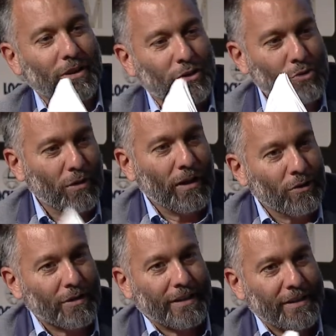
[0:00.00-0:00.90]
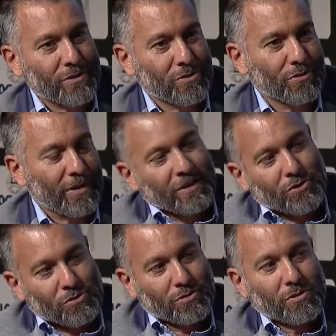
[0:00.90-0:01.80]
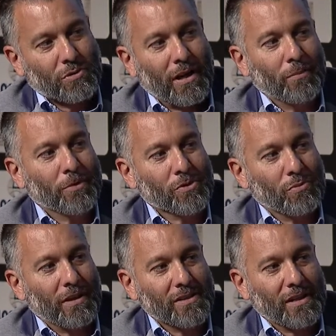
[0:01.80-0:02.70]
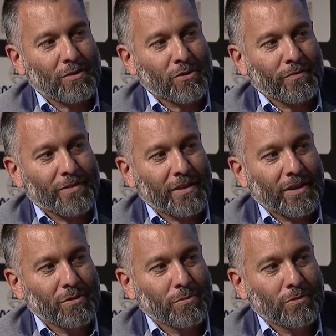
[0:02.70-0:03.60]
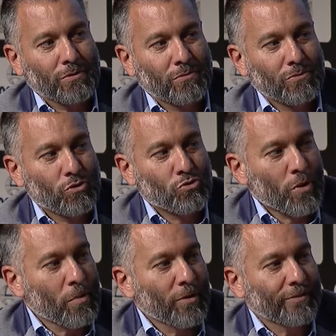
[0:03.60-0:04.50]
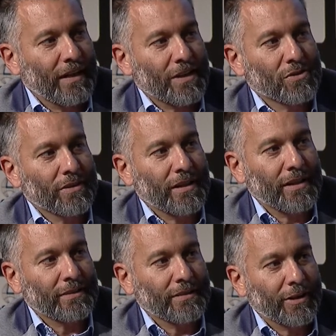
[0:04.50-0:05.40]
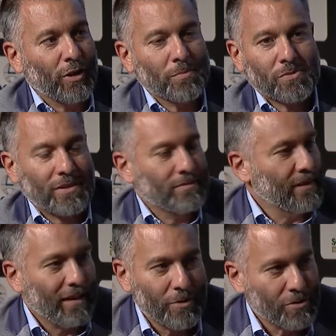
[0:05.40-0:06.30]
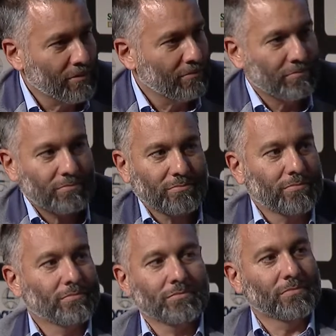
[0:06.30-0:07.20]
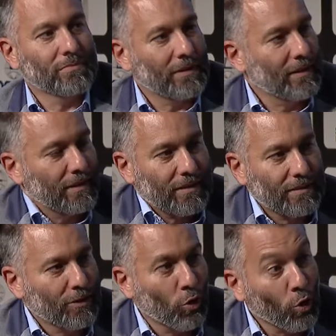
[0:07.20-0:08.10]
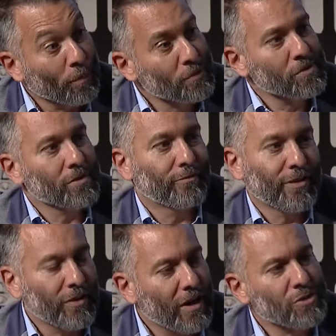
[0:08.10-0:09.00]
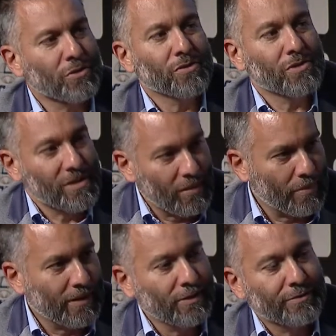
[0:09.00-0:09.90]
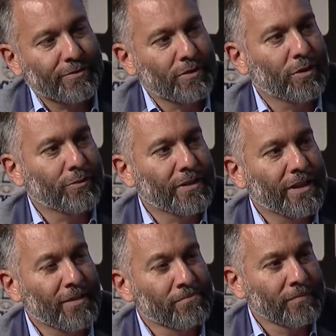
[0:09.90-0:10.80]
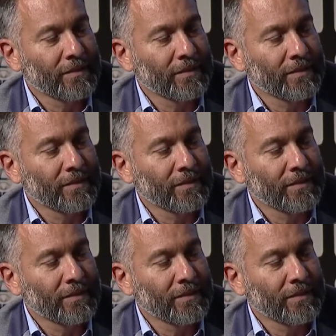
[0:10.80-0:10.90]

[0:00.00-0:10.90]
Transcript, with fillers: you are looking into the industry to help you as well. Is that something that you will dream of? That actually they they come to television uh, clubs, federations. Is that part of, of the aim?